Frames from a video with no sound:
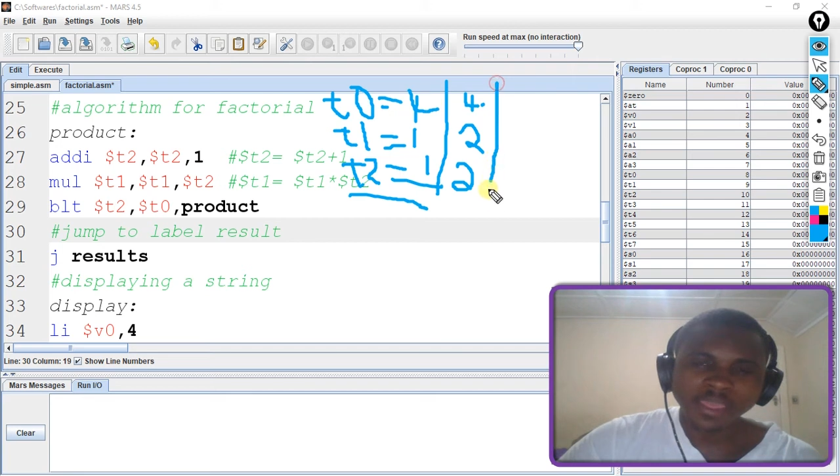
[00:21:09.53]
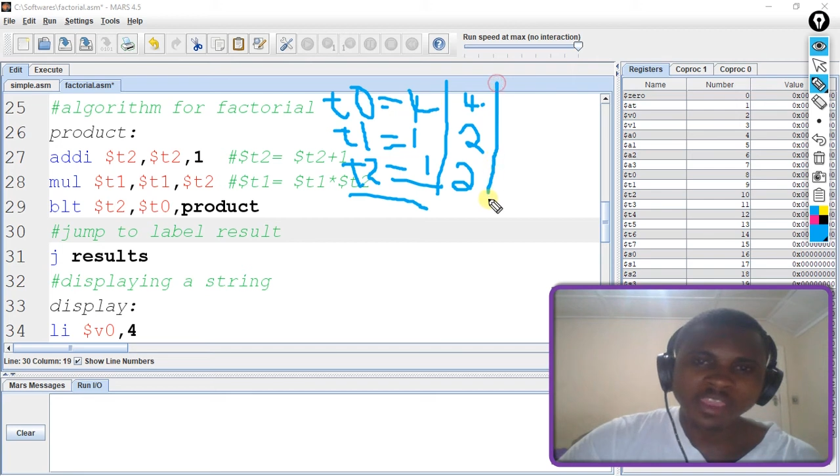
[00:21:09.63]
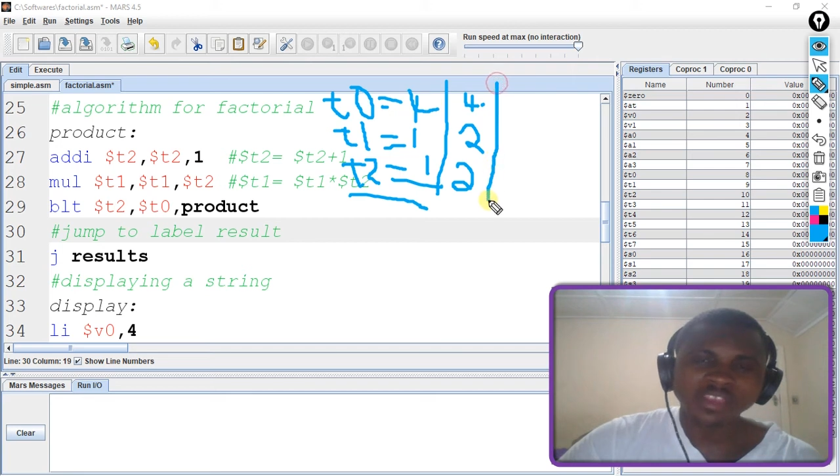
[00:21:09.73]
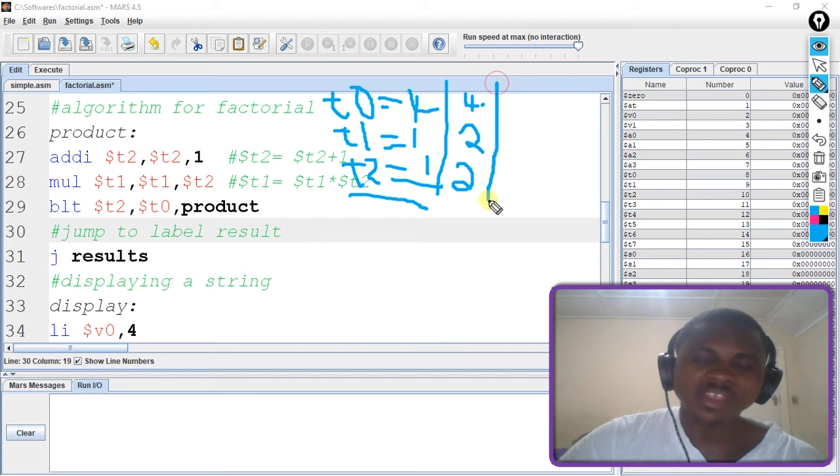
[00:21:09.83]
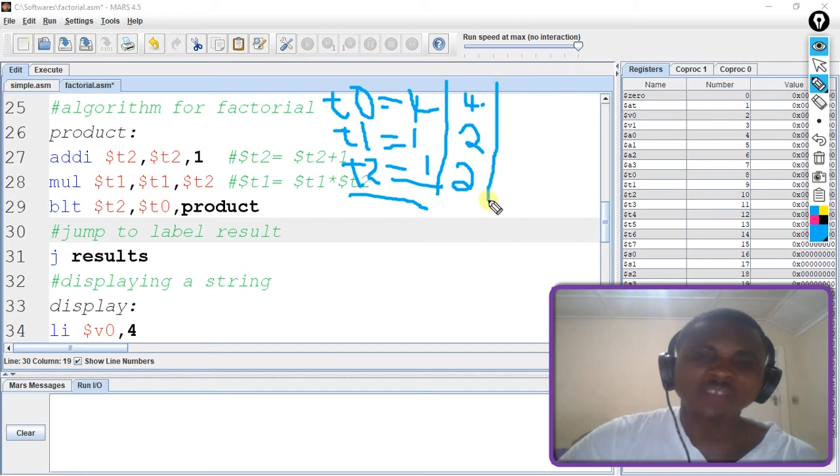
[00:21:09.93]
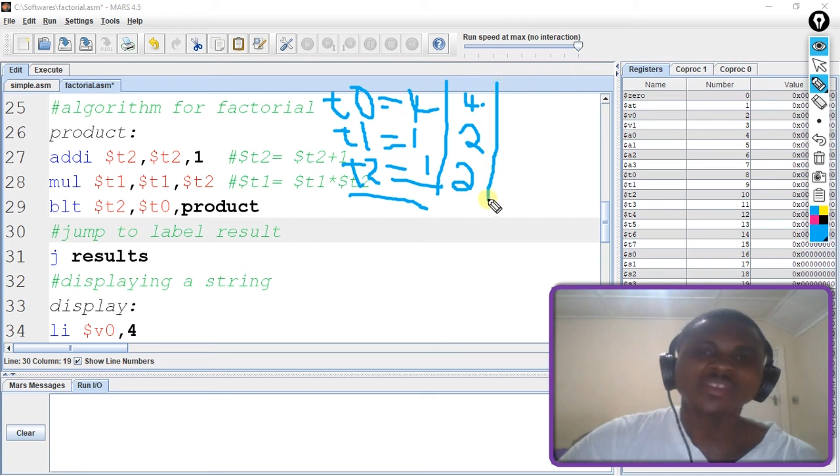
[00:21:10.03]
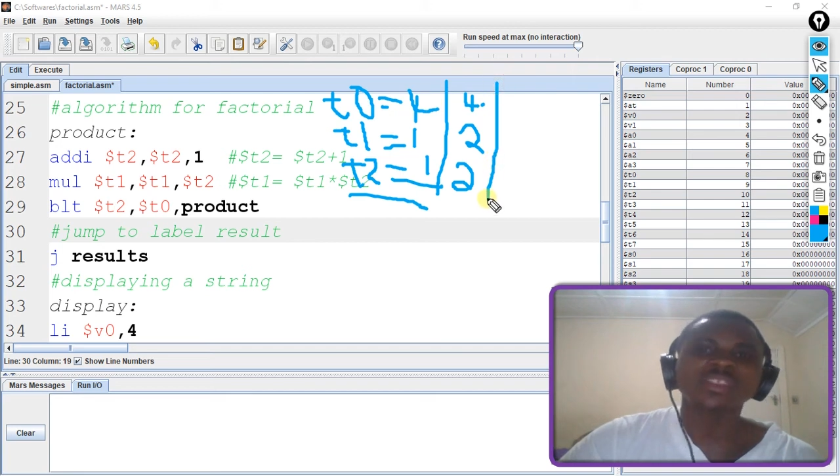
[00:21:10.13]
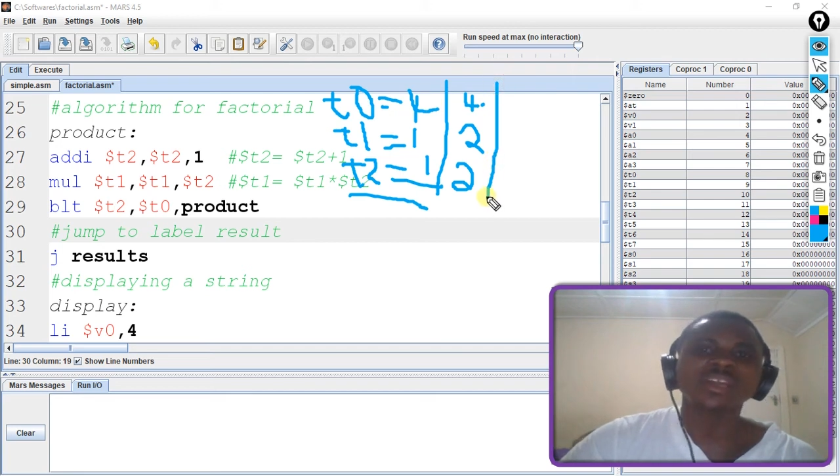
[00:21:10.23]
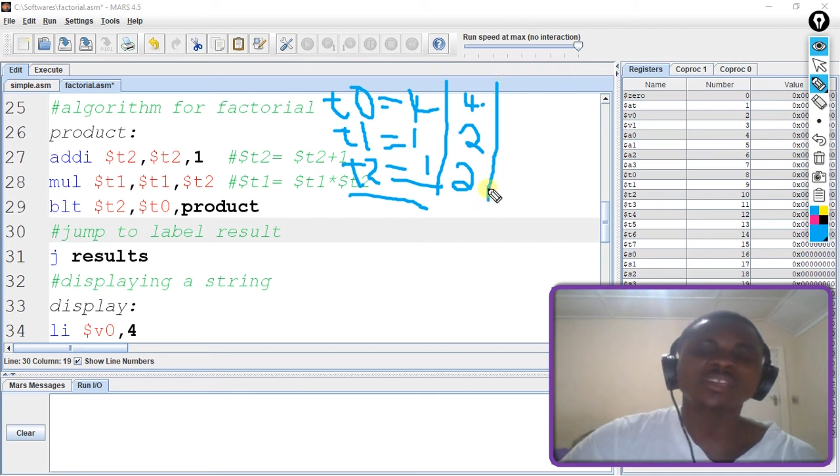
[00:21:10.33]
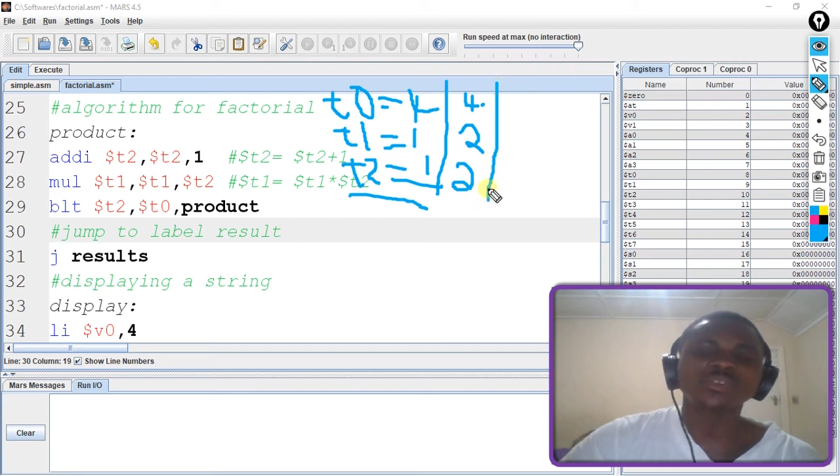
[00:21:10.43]
And after
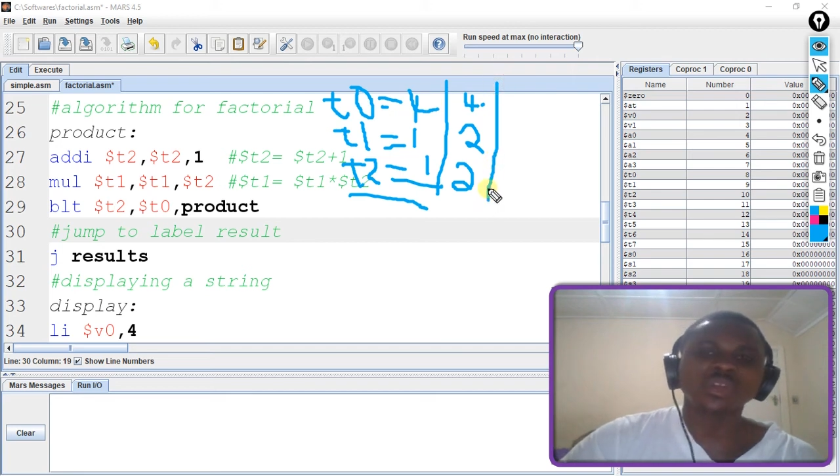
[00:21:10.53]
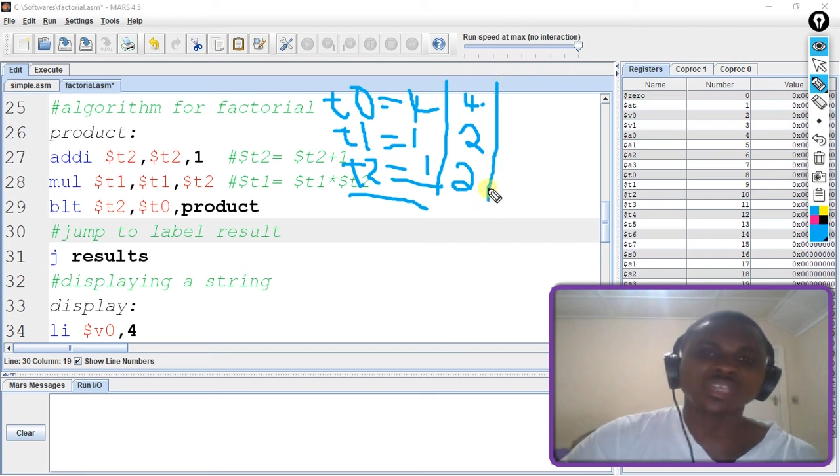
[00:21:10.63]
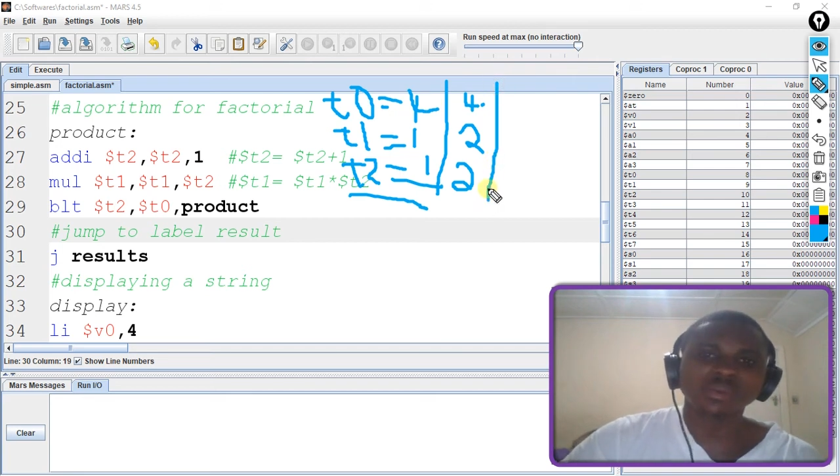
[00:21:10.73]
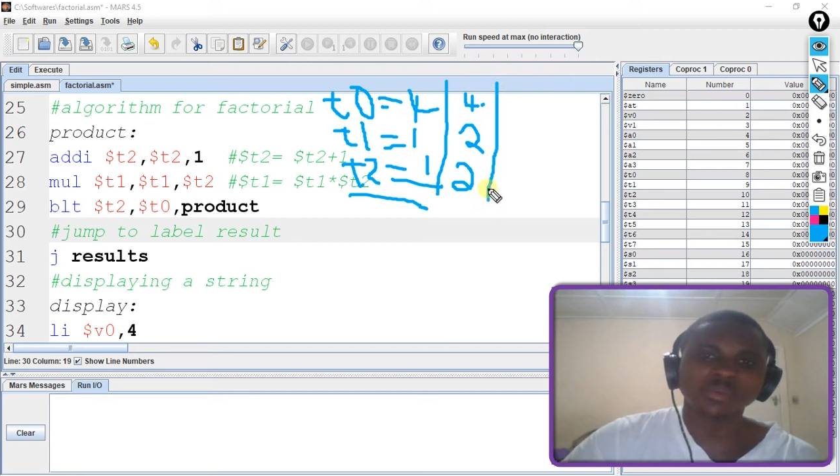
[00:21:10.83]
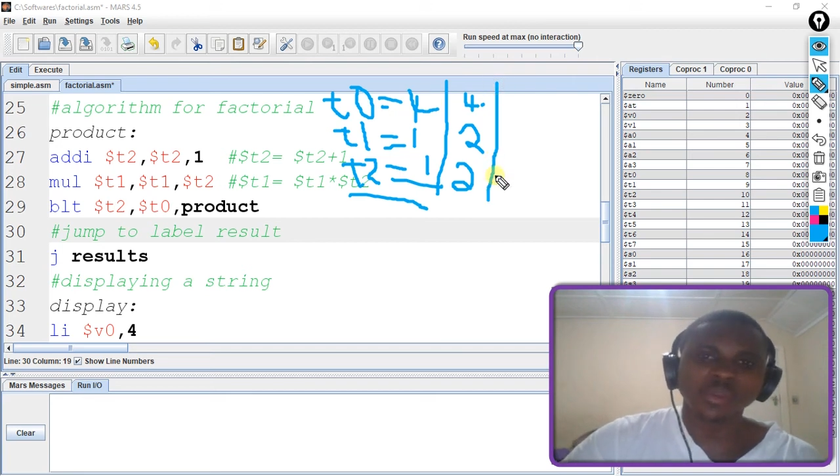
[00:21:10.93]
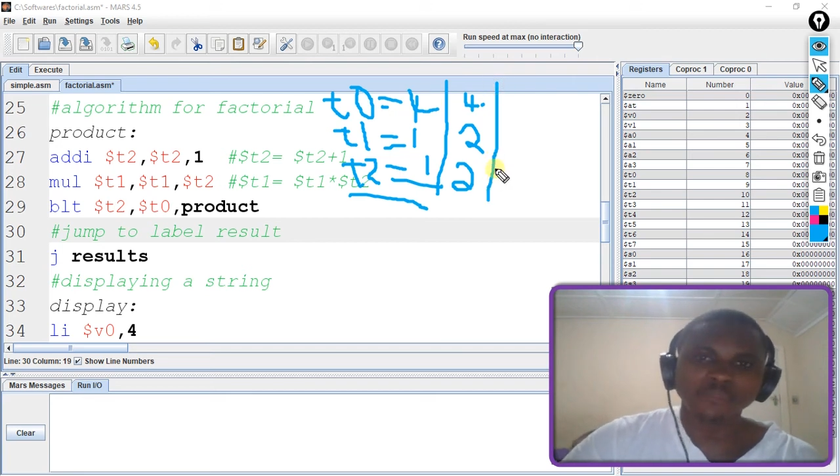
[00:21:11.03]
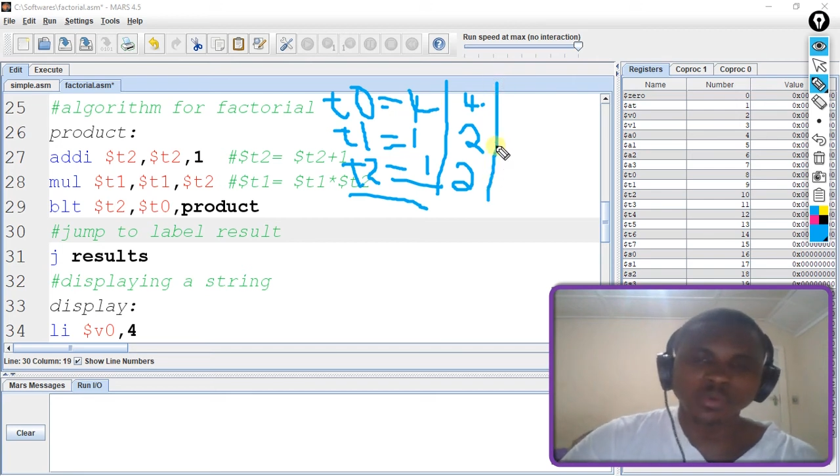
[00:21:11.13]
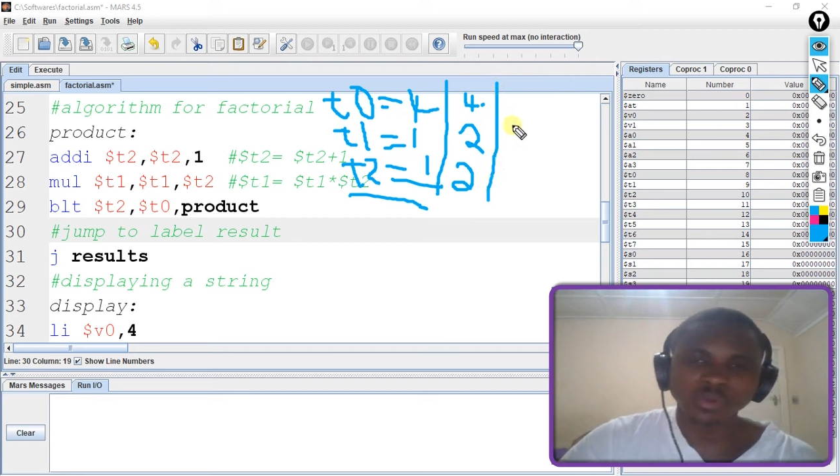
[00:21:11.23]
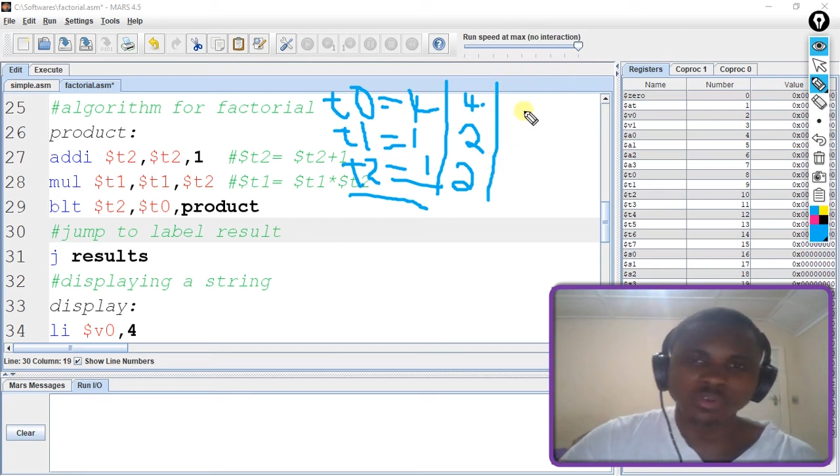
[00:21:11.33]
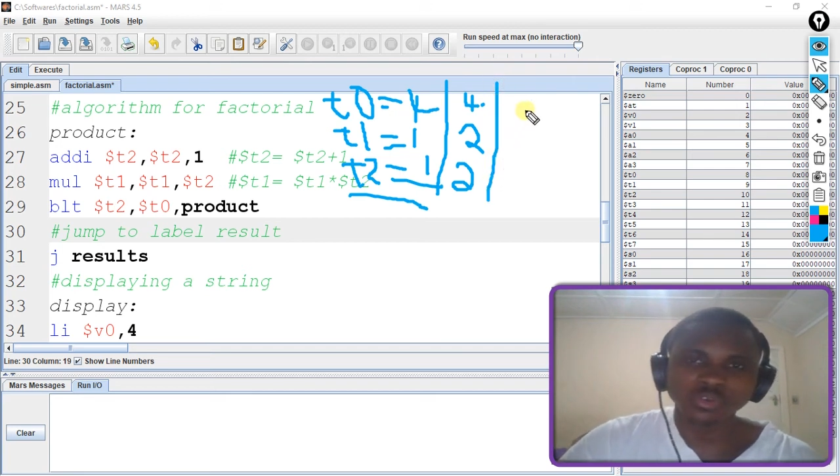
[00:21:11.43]
that, what I am
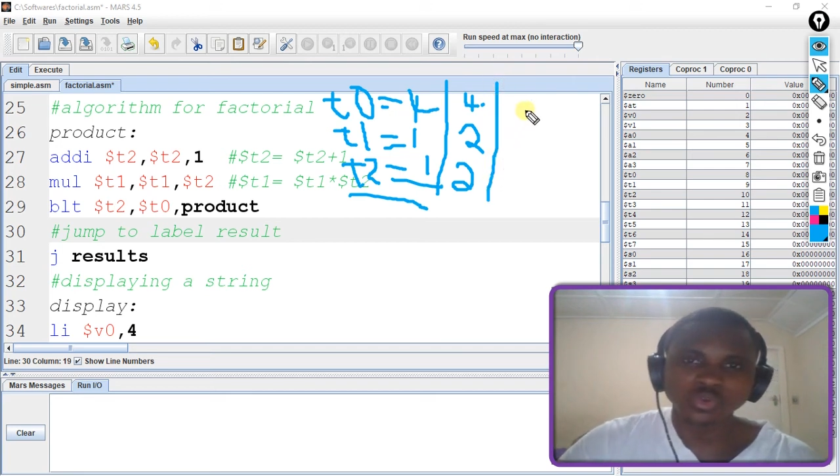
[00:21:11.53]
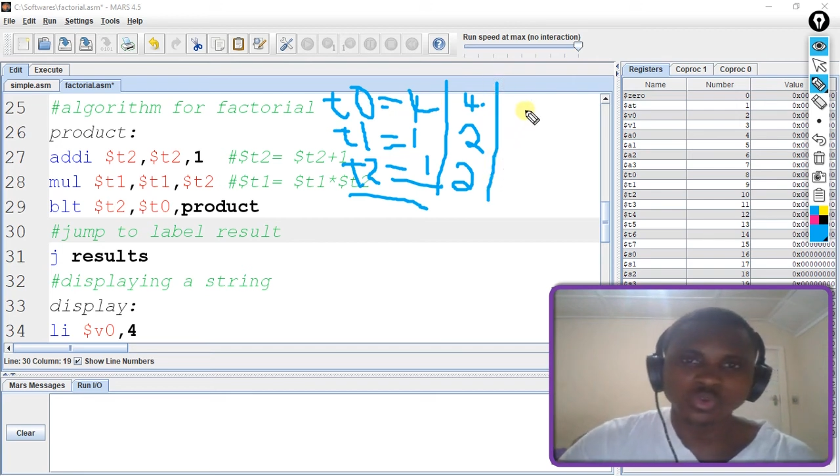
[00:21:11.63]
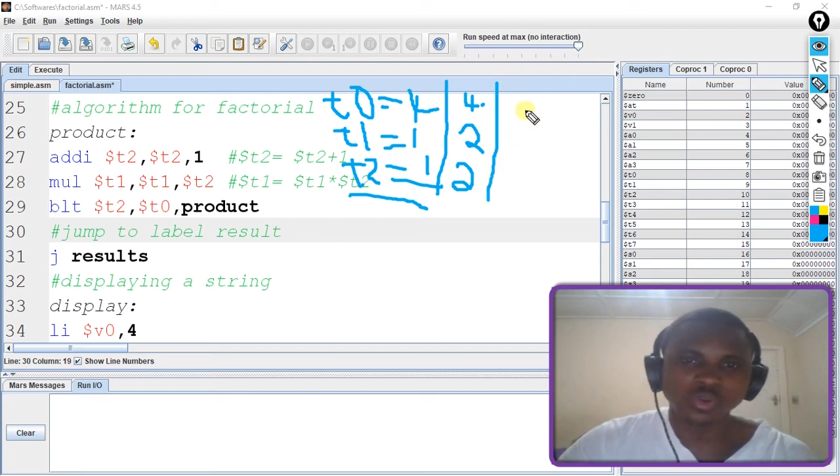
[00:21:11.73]
going to do